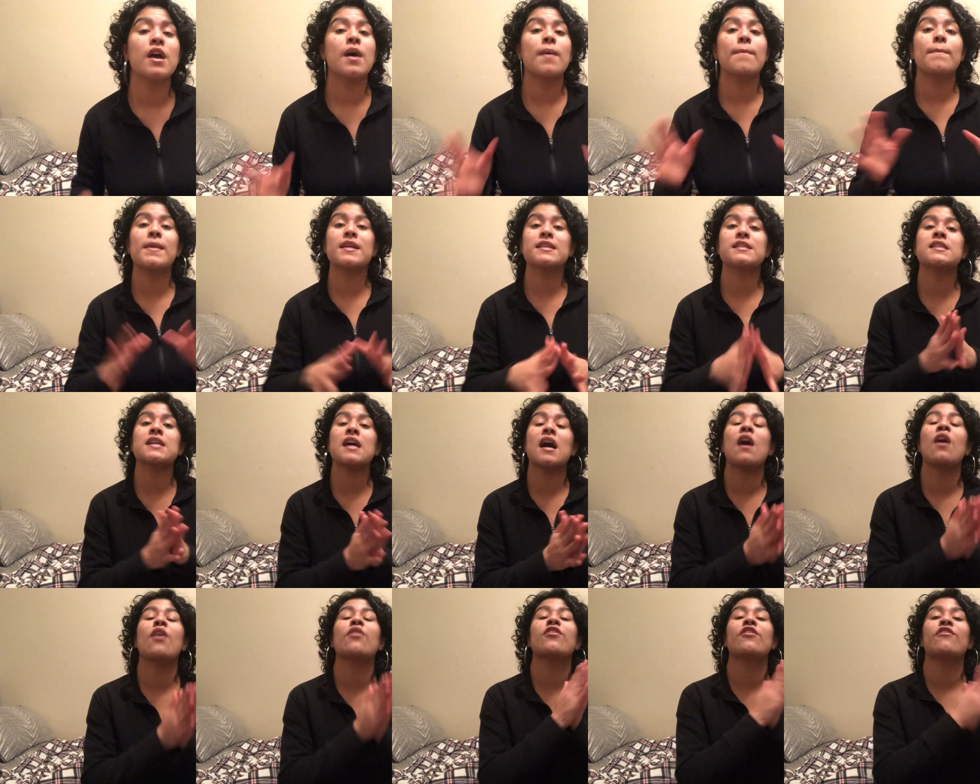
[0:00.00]
Mental
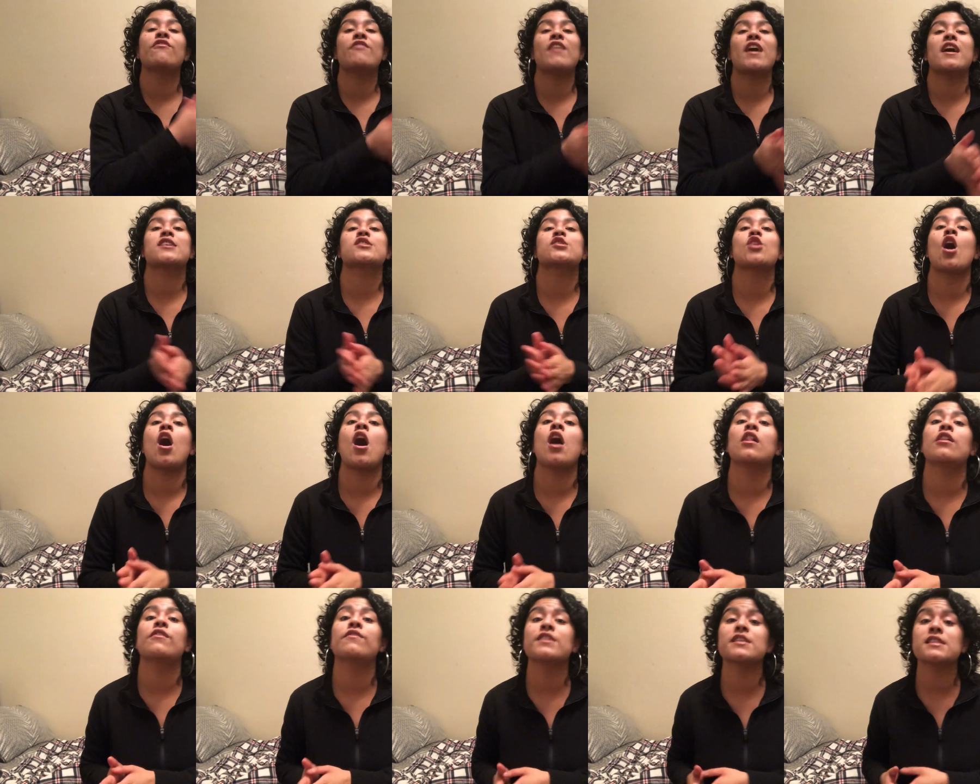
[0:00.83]
health affects
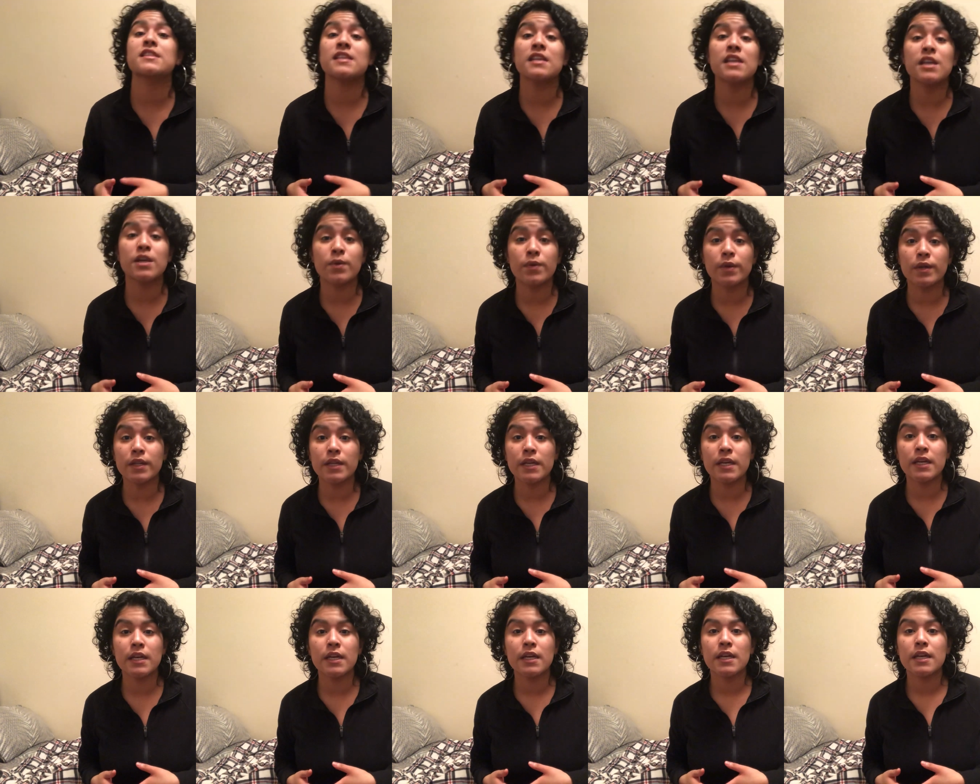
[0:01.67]
all of us
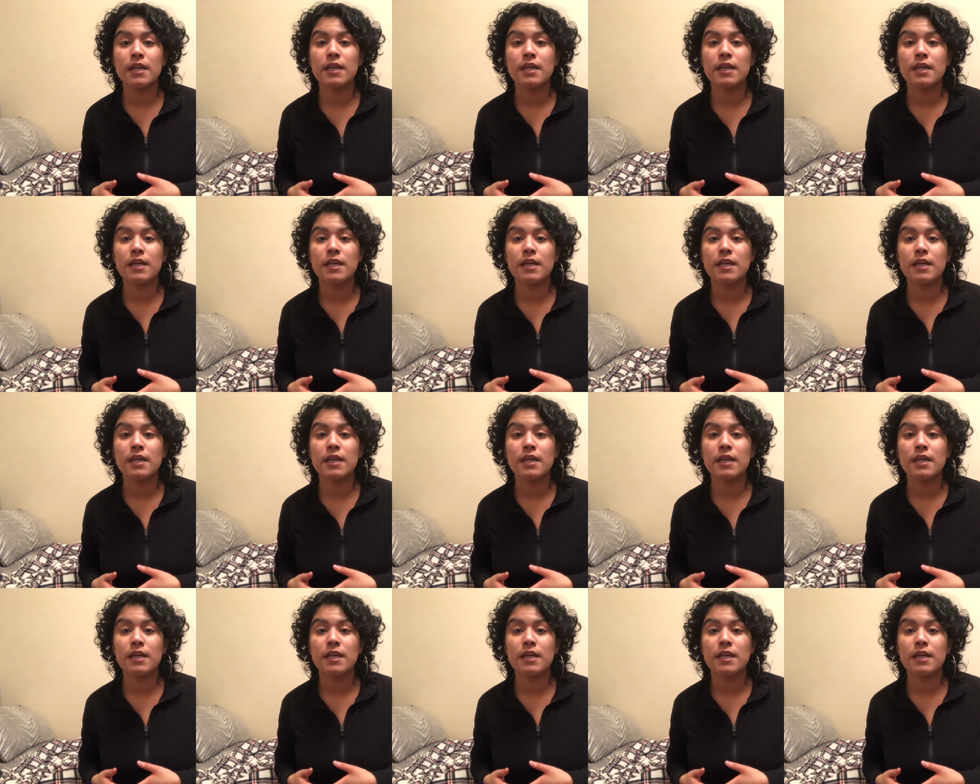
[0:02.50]
equally.